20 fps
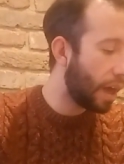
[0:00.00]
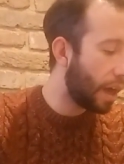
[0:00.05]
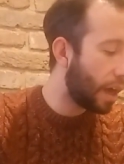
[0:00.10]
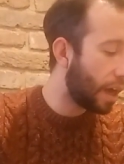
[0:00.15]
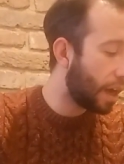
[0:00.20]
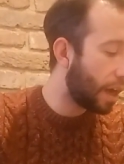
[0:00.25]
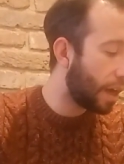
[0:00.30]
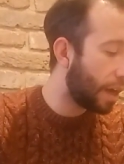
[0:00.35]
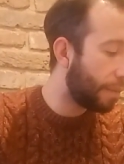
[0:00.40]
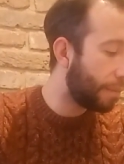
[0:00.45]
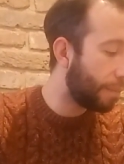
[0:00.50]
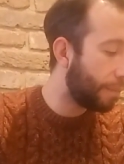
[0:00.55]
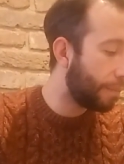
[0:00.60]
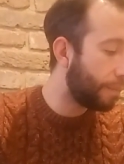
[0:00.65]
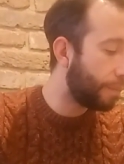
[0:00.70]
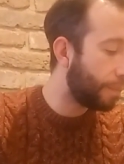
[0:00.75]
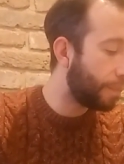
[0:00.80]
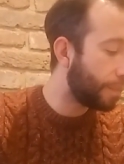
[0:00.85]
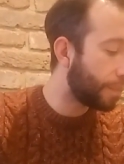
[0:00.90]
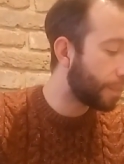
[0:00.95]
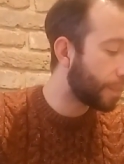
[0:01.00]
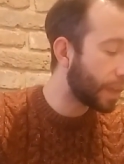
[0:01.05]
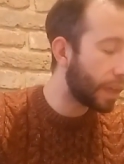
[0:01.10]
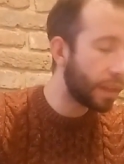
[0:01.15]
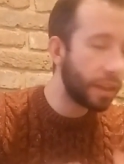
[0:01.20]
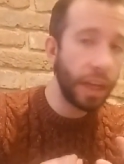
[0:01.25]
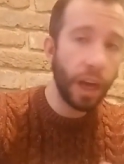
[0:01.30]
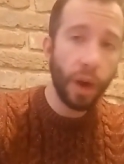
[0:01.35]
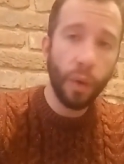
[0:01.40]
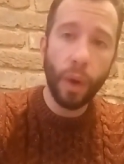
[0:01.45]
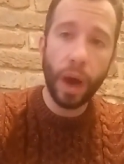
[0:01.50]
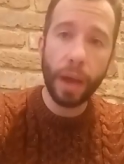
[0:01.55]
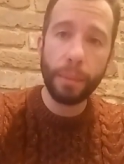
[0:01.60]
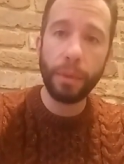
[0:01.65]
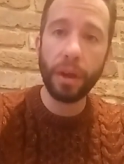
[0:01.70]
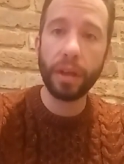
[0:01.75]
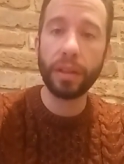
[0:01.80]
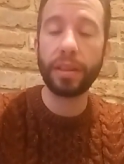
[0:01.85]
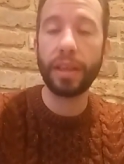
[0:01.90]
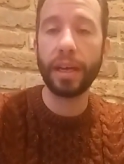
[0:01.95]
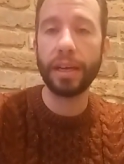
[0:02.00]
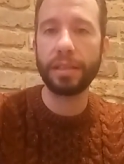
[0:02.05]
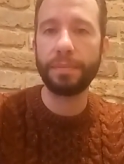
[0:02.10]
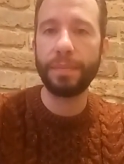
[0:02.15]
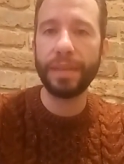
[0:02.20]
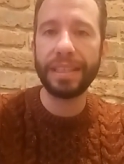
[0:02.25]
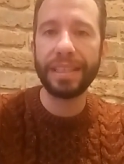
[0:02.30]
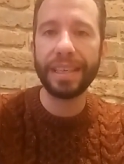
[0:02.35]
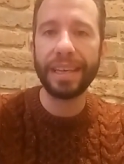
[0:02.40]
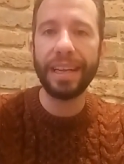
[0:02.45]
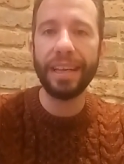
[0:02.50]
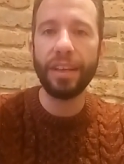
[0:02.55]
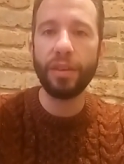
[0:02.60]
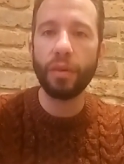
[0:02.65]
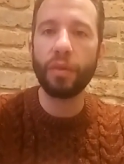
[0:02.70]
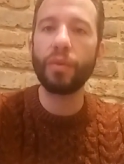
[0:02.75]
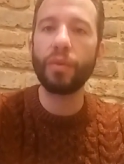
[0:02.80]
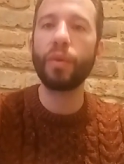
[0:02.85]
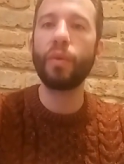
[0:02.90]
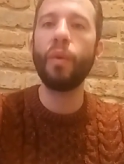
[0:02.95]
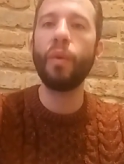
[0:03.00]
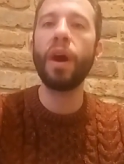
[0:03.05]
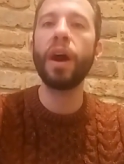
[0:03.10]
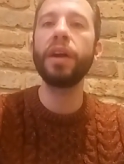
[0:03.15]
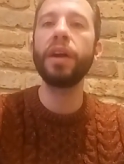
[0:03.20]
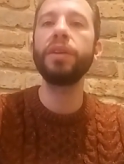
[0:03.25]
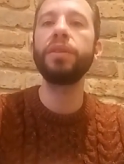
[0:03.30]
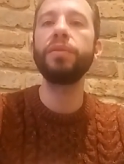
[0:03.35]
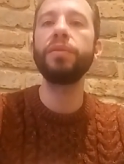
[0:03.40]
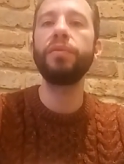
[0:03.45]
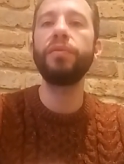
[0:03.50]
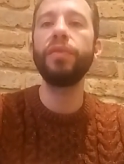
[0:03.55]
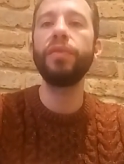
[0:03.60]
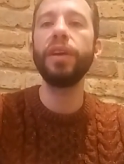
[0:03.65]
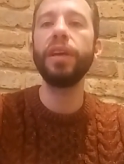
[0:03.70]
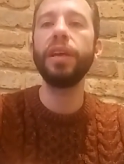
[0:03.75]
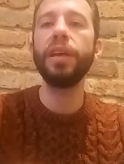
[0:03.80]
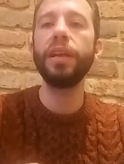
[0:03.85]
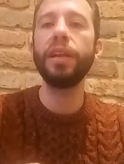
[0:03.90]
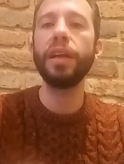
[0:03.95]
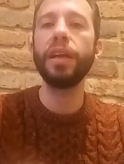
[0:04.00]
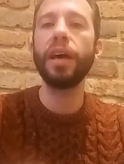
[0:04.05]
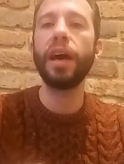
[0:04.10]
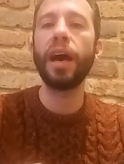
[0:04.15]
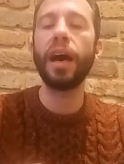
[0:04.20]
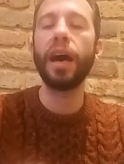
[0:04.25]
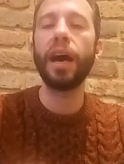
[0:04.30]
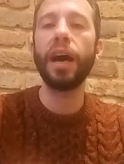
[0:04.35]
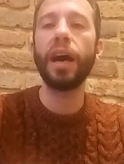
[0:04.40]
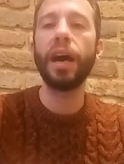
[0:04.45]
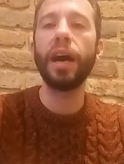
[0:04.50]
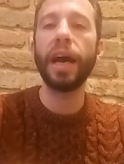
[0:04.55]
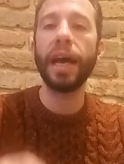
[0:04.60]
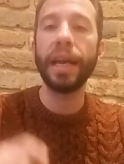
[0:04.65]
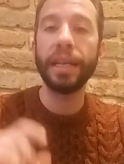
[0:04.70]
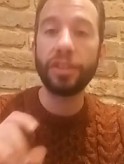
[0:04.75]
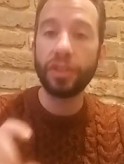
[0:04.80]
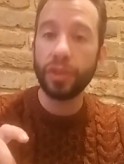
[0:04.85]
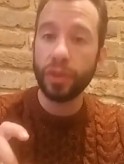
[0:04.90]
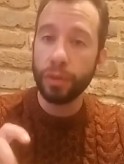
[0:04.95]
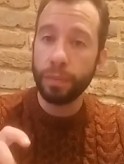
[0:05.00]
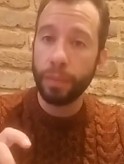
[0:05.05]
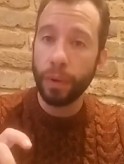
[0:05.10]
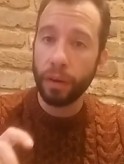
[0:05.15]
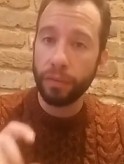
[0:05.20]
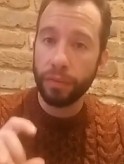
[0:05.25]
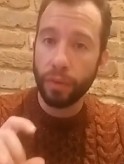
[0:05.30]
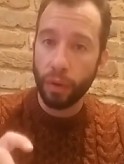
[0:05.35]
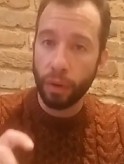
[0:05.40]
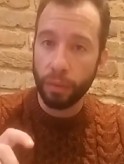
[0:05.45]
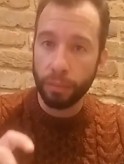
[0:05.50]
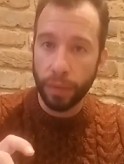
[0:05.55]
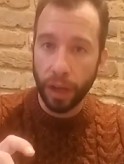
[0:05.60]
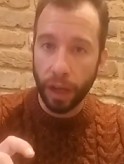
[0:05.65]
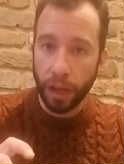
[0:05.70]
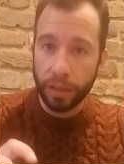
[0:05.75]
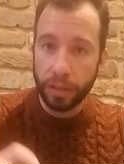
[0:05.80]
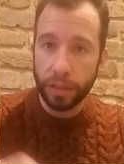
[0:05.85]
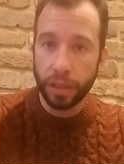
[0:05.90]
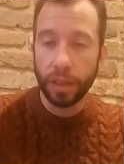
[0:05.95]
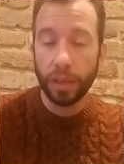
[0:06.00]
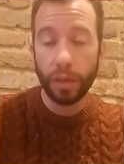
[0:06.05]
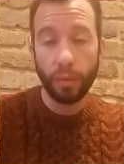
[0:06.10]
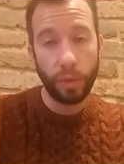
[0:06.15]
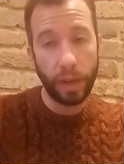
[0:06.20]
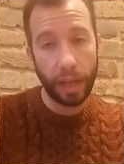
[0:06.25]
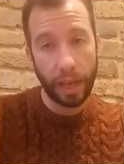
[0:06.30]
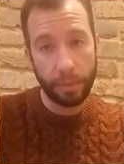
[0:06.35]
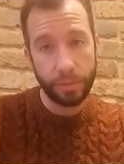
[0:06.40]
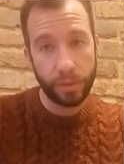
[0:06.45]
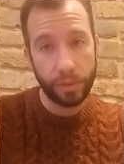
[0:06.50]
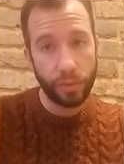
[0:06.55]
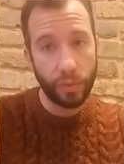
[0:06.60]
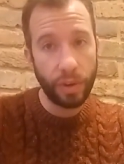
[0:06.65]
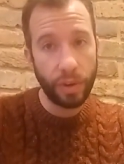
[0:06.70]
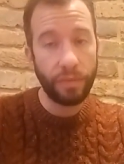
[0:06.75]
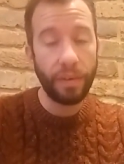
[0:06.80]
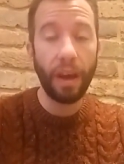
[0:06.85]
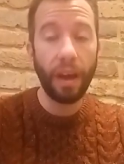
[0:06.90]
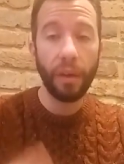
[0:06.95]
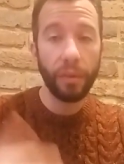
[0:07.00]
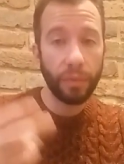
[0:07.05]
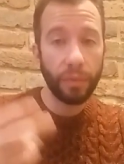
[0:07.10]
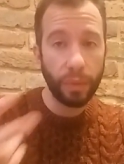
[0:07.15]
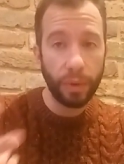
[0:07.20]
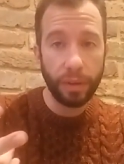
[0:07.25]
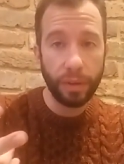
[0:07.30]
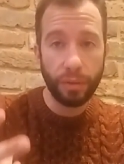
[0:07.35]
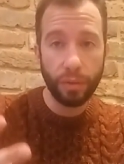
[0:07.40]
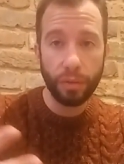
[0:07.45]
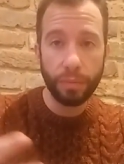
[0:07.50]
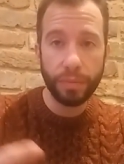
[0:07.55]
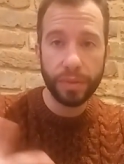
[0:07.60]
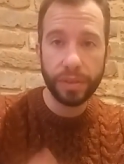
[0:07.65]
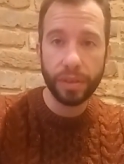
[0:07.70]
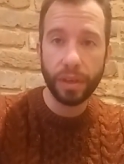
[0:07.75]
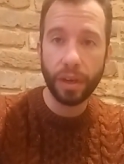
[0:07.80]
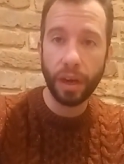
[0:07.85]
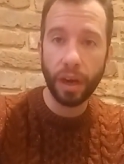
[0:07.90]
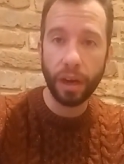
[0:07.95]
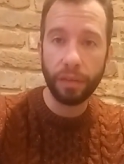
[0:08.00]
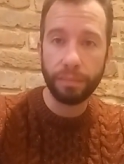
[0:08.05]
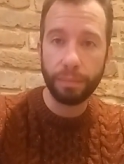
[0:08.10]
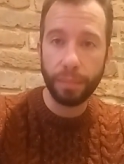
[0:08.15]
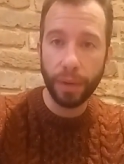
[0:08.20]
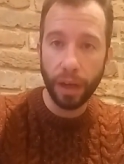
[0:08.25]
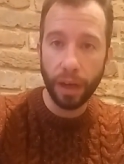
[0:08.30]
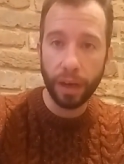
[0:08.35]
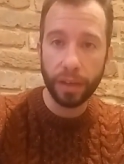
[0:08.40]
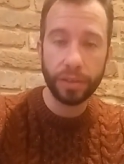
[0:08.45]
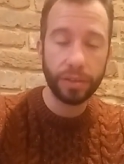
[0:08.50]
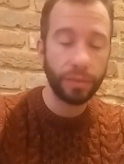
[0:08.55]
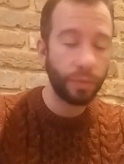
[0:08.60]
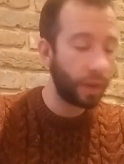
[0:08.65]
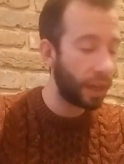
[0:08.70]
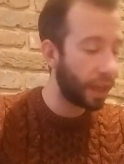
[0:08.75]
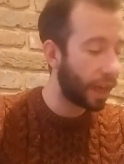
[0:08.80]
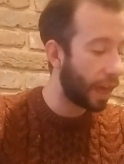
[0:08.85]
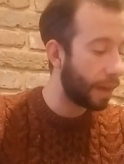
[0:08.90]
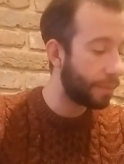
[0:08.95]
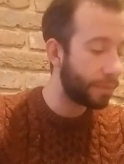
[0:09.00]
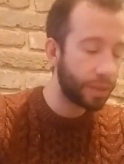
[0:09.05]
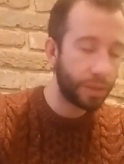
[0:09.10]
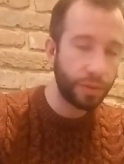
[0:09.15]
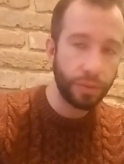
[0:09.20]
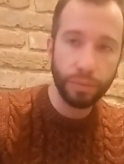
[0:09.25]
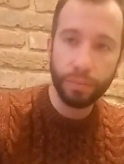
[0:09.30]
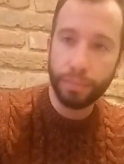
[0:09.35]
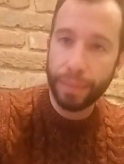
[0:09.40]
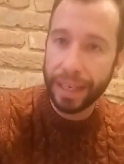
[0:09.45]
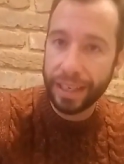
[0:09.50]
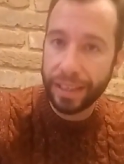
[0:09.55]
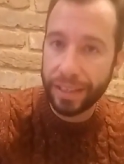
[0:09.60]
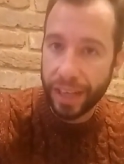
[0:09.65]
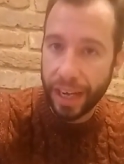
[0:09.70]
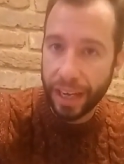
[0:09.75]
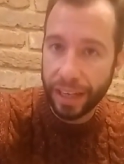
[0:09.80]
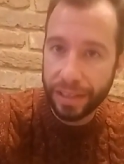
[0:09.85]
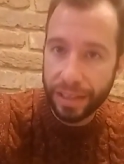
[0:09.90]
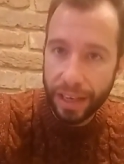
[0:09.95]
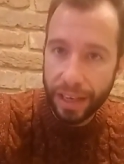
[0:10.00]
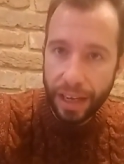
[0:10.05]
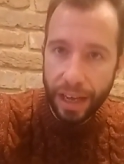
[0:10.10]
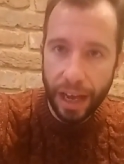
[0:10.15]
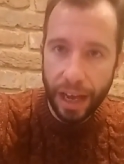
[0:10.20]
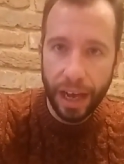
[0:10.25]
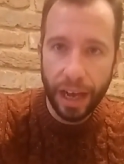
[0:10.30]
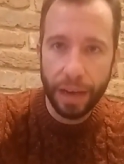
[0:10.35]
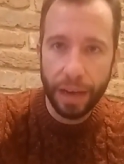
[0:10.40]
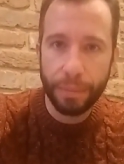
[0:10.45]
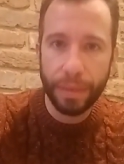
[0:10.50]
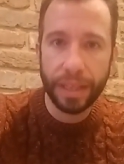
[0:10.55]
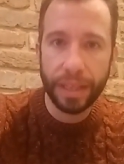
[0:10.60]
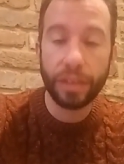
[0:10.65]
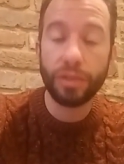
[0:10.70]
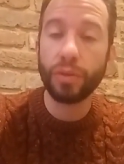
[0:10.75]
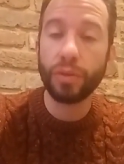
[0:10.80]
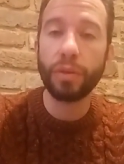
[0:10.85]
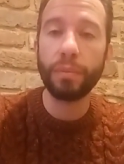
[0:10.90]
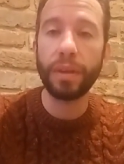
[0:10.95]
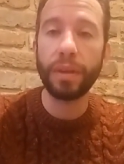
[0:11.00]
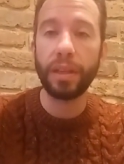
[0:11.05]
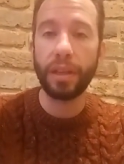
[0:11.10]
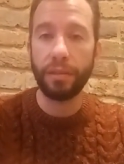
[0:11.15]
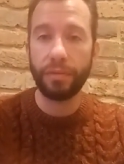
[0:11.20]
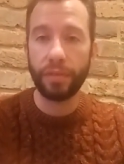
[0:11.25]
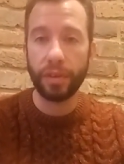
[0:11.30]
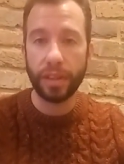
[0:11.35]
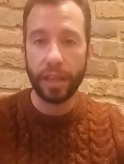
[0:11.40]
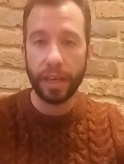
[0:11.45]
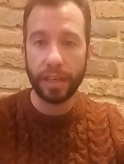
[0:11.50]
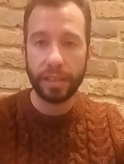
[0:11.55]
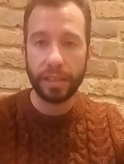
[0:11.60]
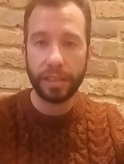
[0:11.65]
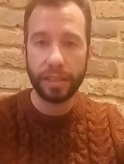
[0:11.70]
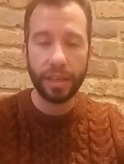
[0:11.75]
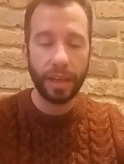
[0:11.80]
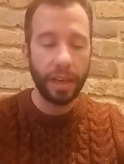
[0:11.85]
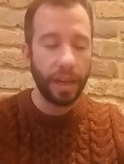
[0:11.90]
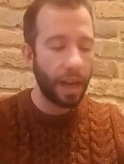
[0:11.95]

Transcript: Um, DIY blood test. Basically, you are required to fill uh, a tube of your own blood when it comes to Thriva, three tubes of blood when it comes to Medichecks, uh, but they're two completely different tests.